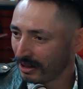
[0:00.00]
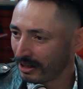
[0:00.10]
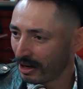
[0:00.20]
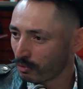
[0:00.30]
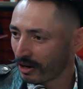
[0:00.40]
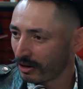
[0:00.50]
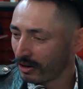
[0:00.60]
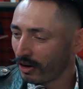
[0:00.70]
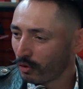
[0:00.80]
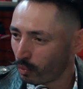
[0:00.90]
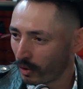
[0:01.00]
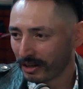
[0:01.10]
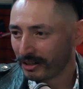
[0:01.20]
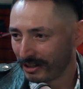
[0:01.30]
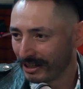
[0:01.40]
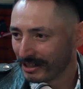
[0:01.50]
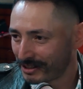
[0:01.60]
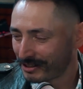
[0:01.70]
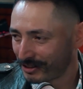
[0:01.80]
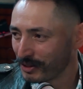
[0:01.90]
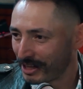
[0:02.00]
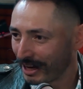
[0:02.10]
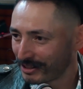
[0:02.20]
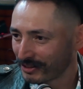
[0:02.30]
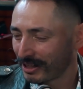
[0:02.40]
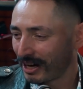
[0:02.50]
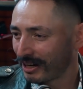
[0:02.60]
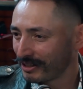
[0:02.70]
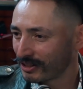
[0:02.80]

they were what this today's society